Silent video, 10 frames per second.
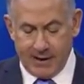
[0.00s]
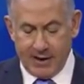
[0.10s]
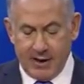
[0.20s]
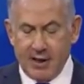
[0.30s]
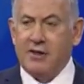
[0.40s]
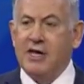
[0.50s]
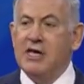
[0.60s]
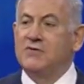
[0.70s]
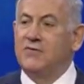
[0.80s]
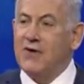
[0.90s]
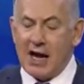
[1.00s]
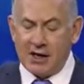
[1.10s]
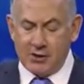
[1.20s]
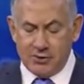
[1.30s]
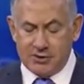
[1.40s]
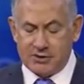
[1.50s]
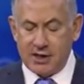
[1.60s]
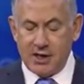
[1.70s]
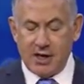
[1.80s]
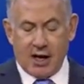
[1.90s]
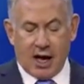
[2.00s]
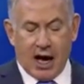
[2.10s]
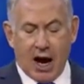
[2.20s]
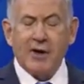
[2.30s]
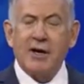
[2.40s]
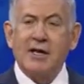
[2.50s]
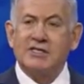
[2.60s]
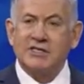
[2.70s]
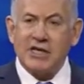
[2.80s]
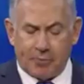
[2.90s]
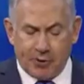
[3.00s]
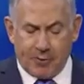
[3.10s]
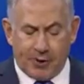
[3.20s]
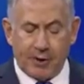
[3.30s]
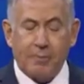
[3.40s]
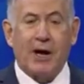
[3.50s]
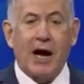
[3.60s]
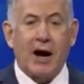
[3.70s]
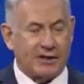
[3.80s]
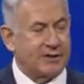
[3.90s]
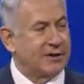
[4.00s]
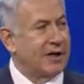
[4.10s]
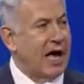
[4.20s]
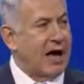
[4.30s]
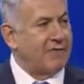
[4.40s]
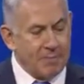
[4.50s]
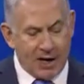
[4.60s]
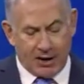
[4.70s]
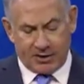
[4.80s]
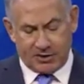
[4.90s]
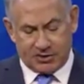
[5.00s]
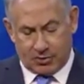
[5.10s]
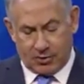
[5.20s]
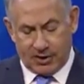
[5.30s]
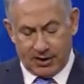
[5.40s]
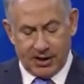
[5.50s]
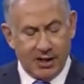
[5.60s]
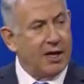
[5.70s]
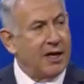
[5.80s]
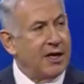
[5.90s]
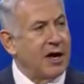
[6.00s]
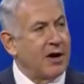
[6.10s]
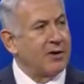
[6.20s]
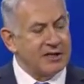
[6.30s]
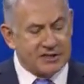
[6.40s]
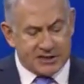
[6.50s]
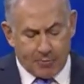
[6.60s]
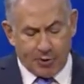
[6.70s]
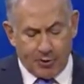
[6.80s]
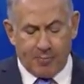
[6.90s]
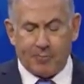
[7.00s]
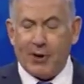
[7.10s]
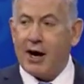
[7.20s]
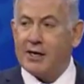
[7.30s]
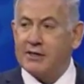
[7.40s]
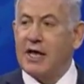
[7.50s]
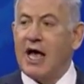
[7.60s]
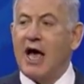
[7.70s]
These values are an inseparable part of America's story. They're an inseparable part of